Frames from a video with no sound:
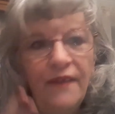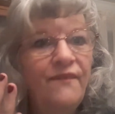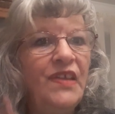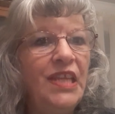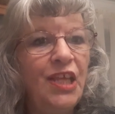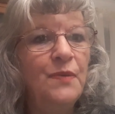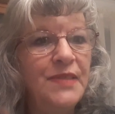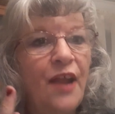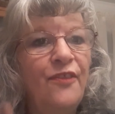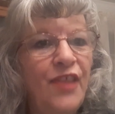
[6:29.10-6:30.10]
videos
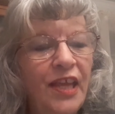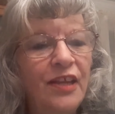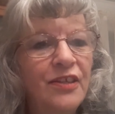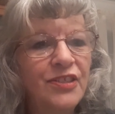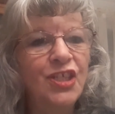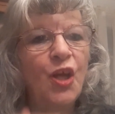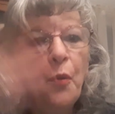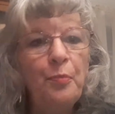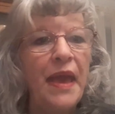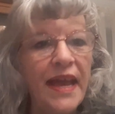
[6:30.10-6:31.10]
are there to go
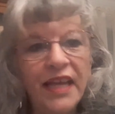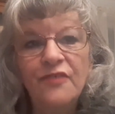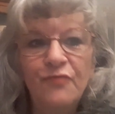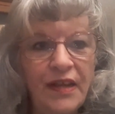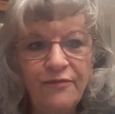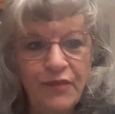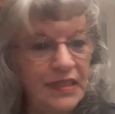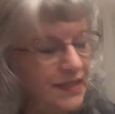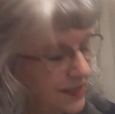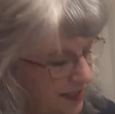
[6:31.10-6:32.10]
back and
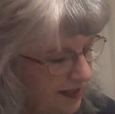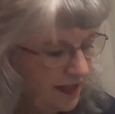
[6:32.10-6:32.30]
reference.